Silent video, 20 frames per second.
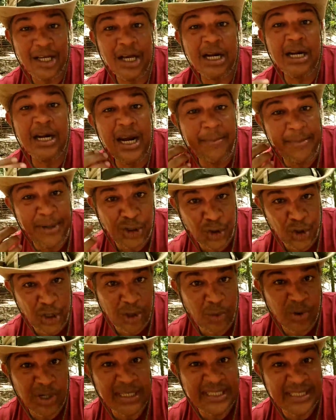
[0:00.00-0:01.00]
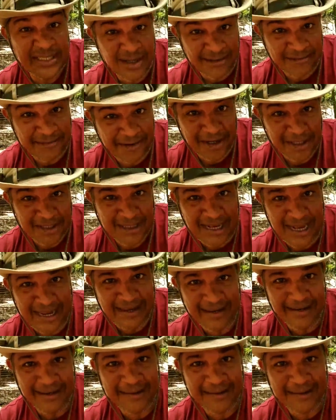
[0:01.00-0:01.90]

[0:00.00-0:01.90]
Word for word: Let me show you what this stuff looks like.